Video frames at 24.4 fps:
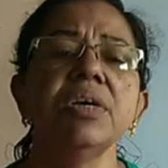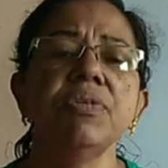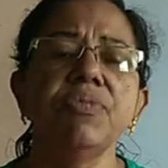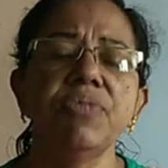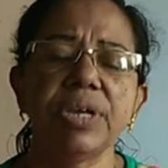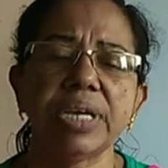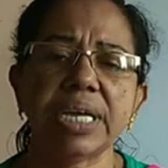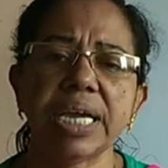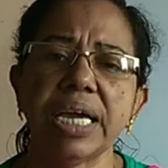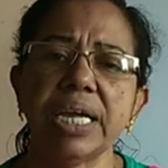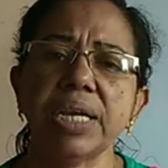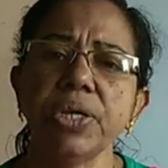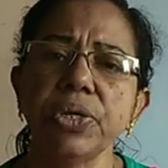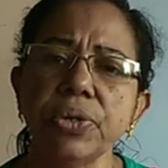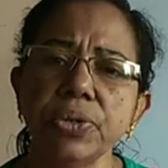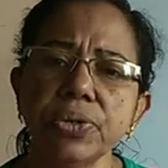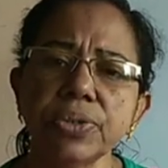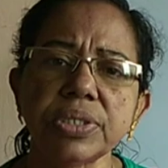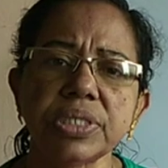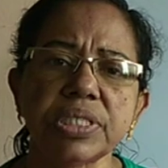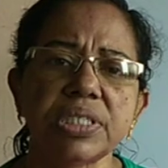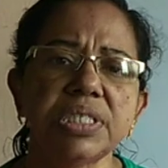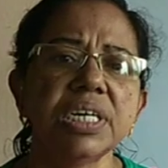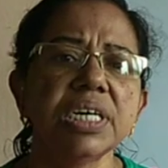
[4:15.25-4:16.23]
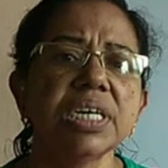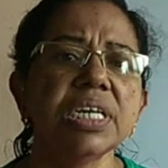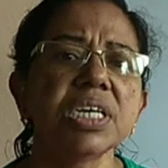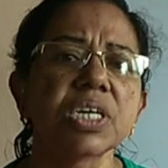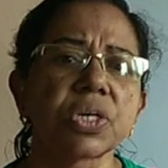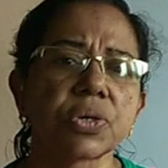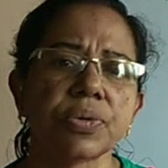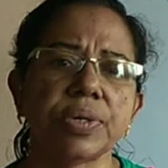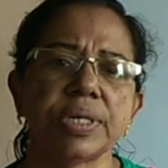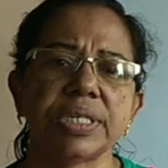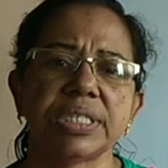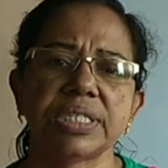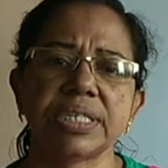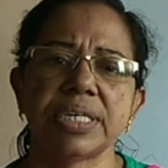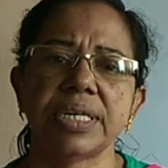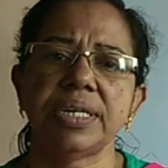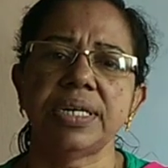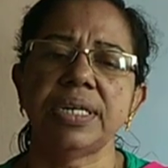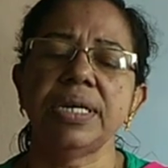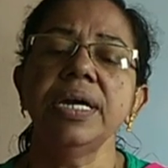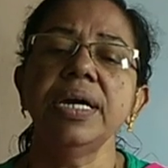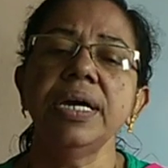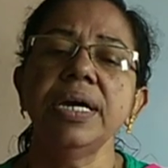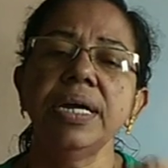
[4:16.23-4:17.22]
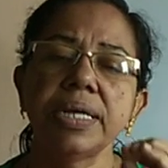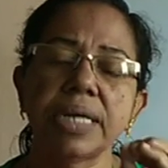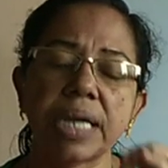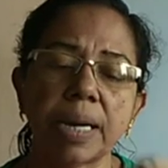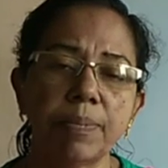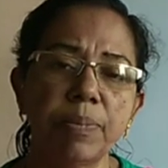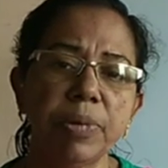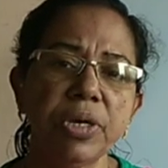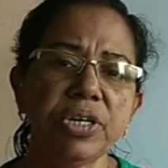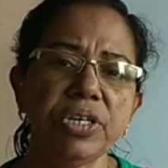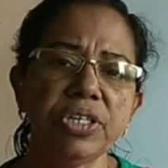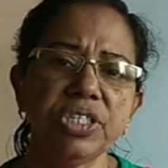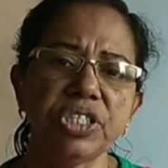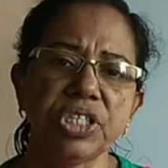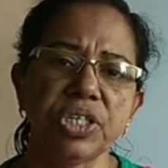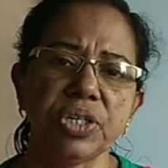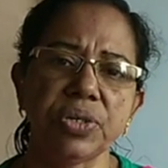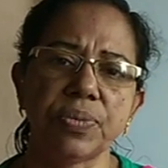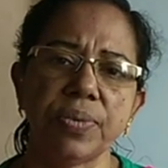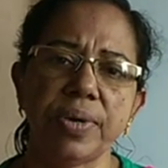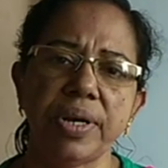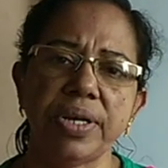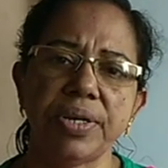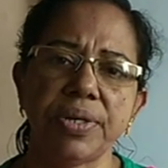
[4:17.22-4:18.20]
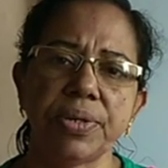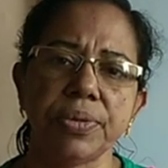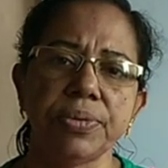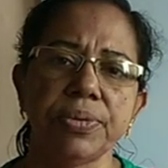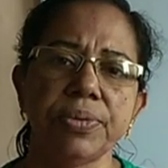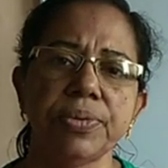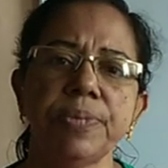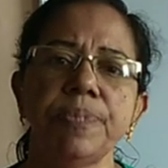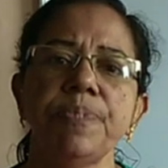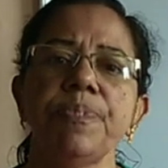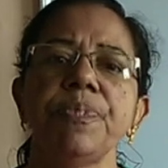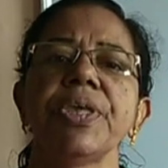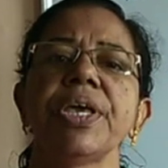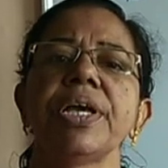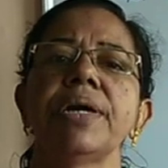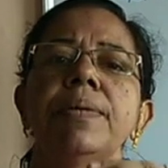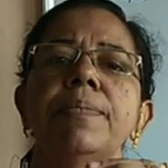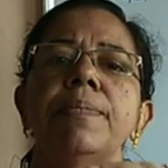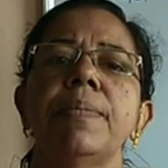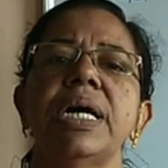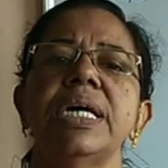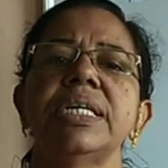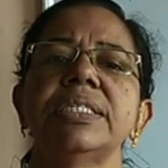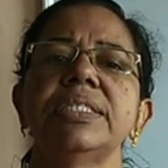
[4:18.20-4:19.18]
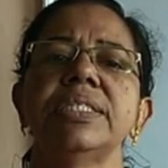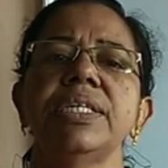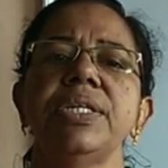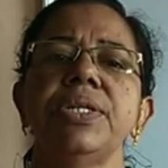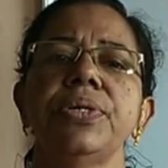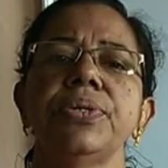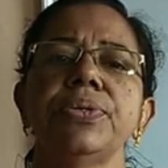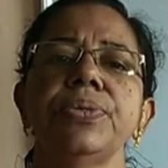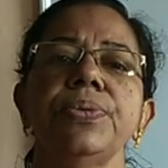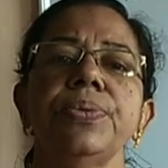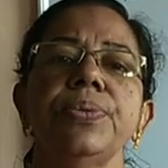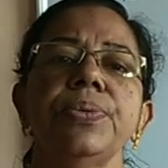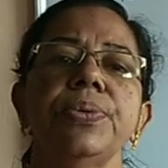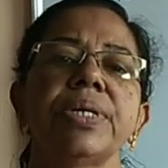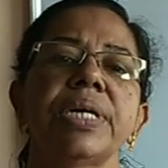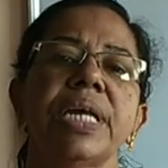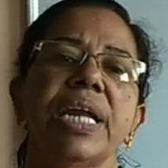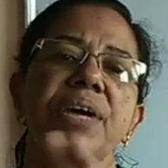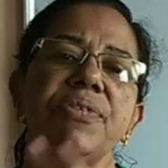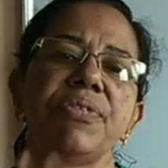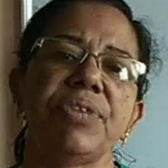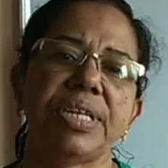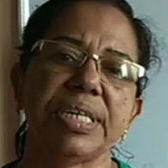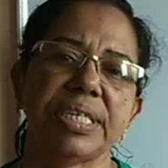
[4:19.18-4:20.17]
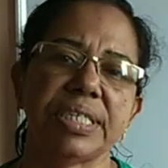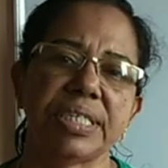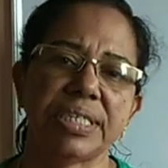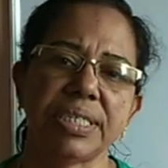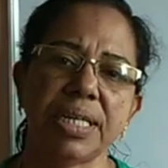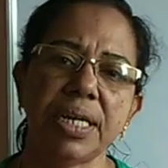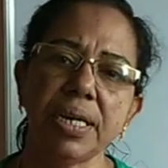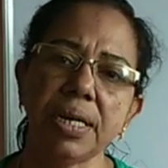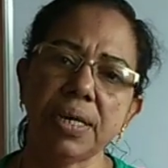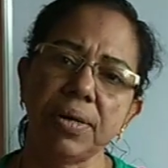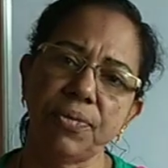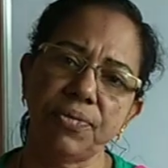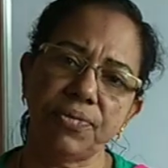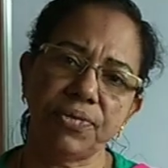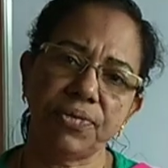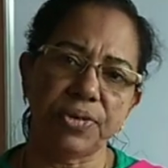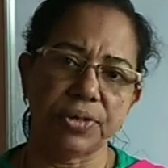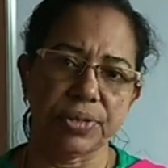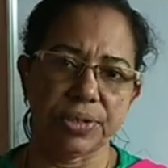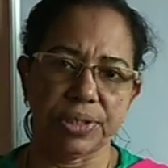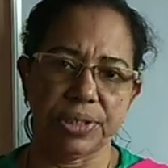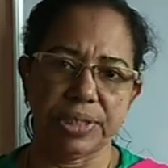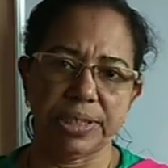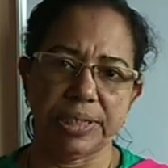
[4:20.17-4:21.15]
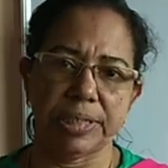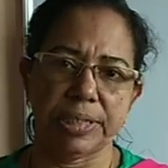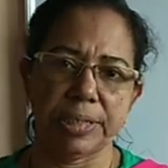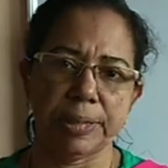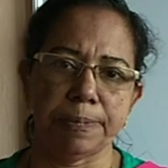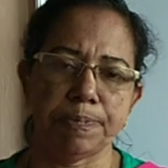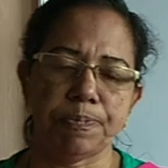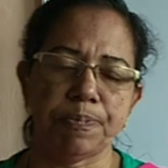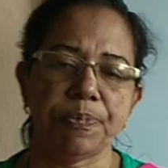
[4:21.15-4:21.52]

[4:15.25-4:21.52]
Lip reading: we can use the equation W is equal to mass into gravitational force.